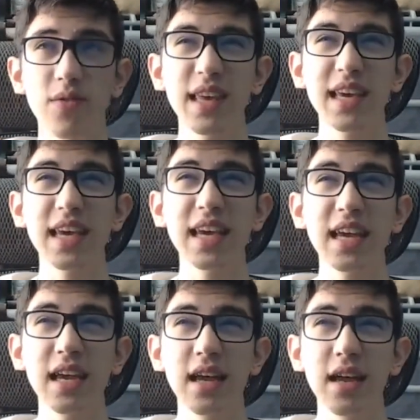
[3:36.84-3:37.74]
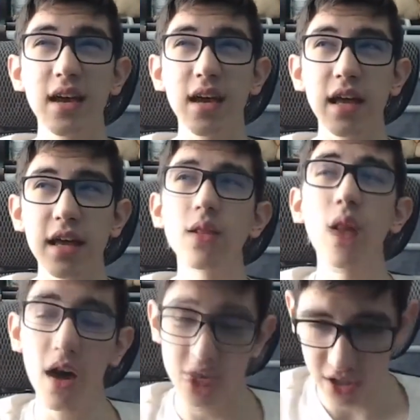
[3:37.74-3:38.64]
thinking
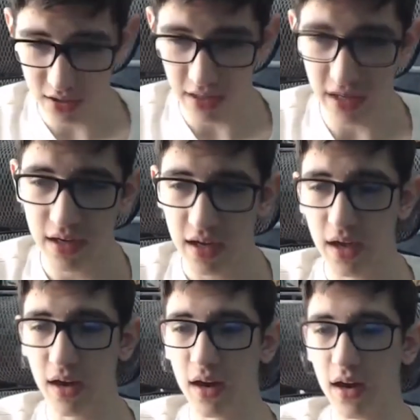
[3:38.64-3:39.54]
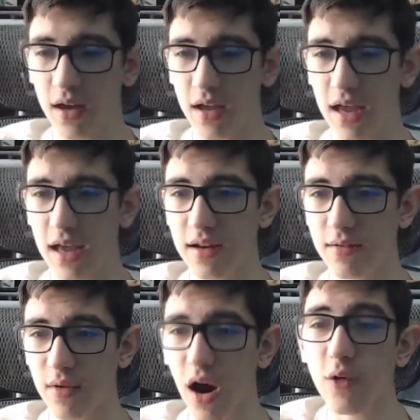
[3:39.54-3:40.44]
illogically
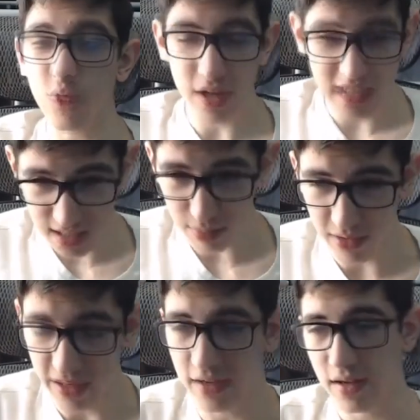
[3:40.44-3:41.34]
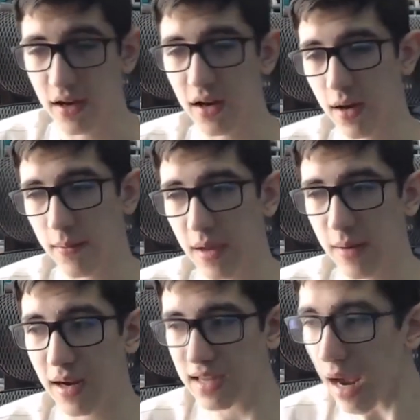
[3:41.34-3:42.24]
and unreasonably in
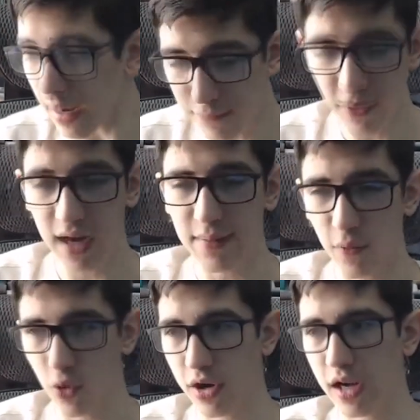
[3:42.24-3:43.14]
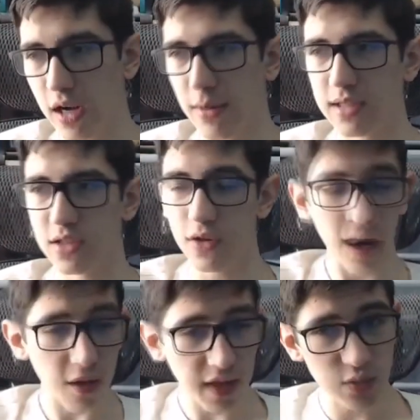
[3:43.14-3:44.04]
my time frame of working on Mesozoic
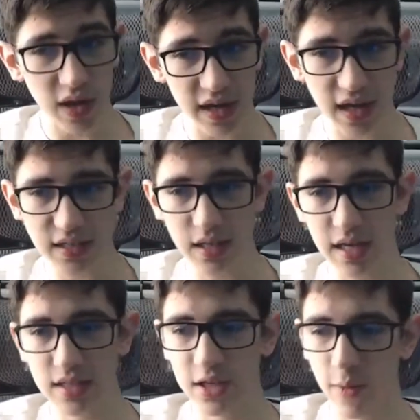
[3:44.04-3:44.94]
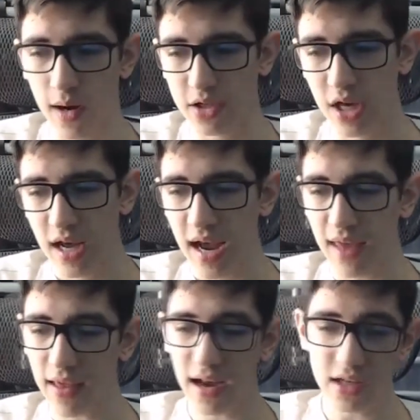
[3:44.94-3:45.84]
Isle, and that's why it got delayed so much.
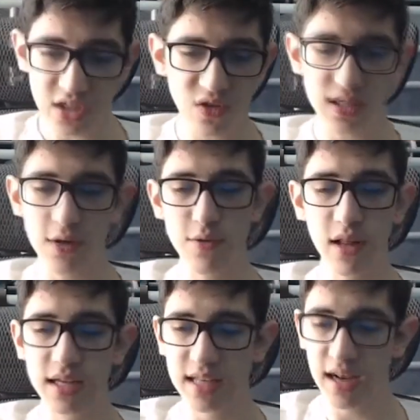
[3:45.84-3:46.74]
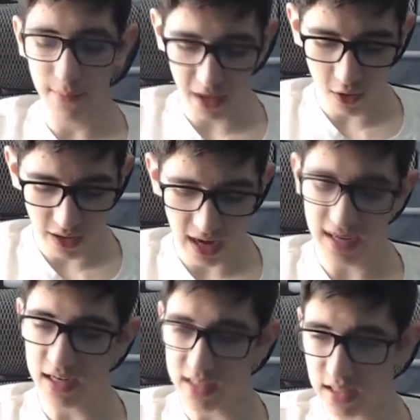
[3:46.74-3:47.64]
And then as soon as I realized that, I'm like, okay, I
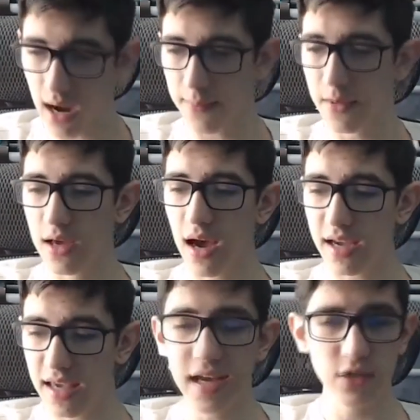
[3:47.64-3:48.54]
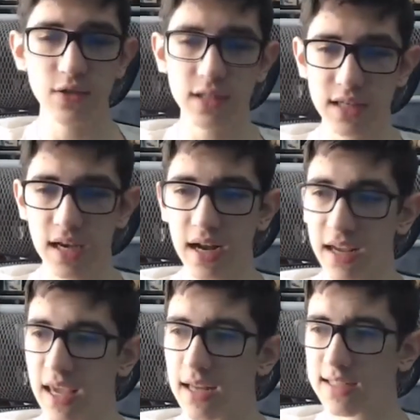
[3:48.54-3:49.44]
need to stop. I can't do this again. I
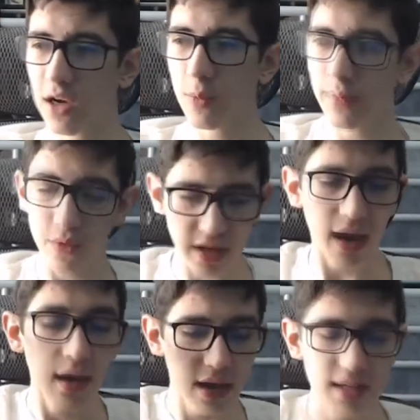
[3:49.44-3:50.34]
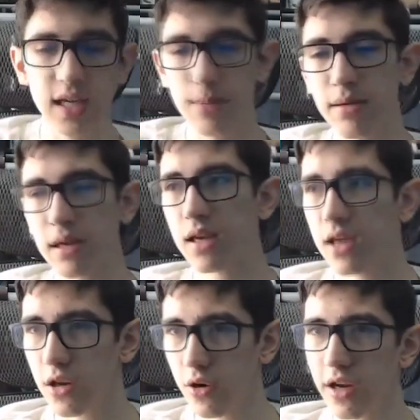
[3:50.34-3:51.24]
can't tell people, yeah, it's going to be,
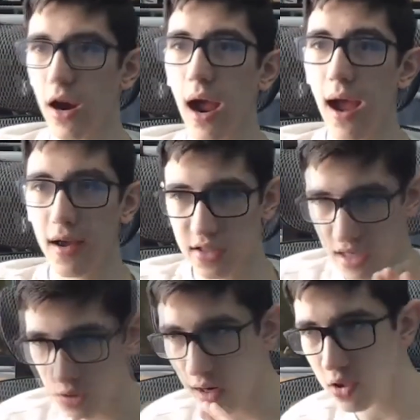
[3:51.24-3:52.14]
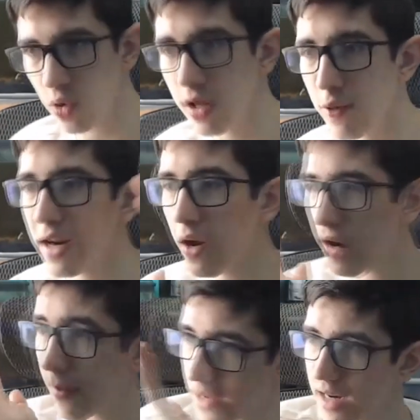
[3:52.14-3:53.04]
here. So that's why I told everybody,
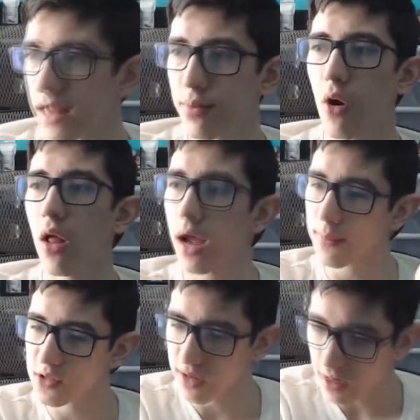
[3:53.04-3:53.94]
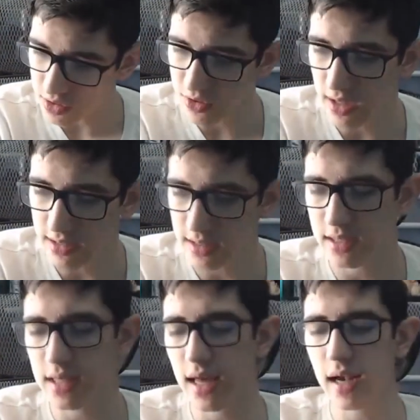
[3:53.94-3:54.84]
okay, I'm getting the prologue episode out so you guys can
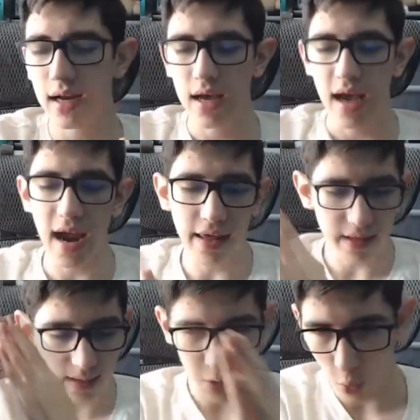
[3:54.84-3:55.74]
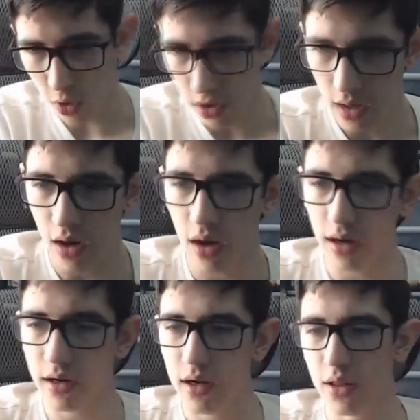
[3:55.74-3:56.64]
see that. And then I'm going to work
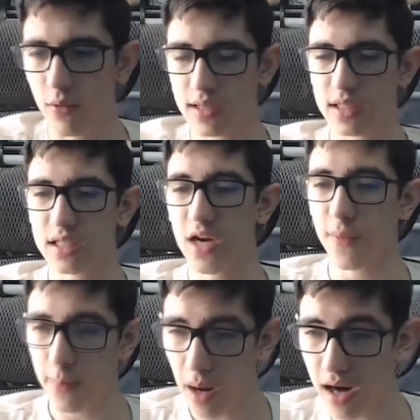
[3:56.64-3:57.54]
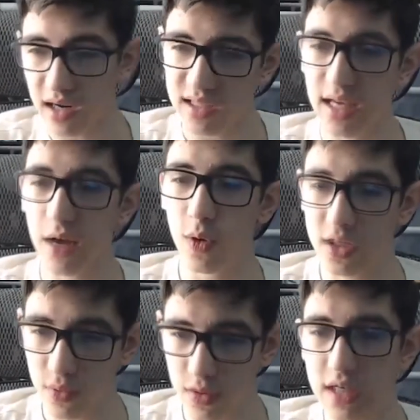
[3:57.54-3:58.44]
on the rest of the stuff, but I'm not going to say when
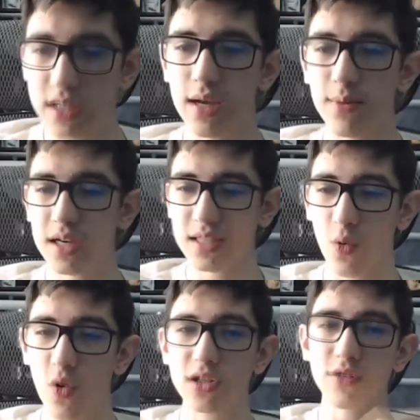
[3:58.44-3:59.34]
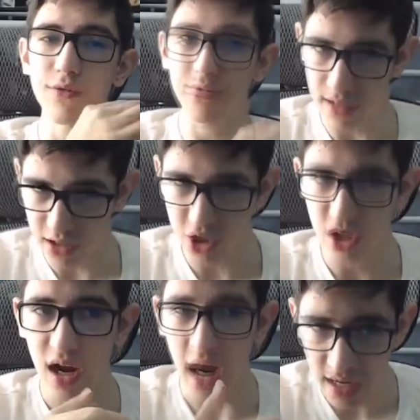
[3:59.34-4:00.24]
it's released yet because I want to finish
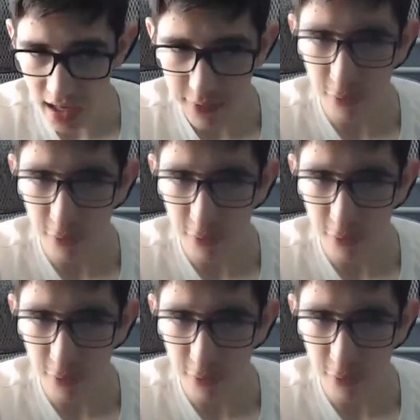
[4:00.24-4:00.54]
enough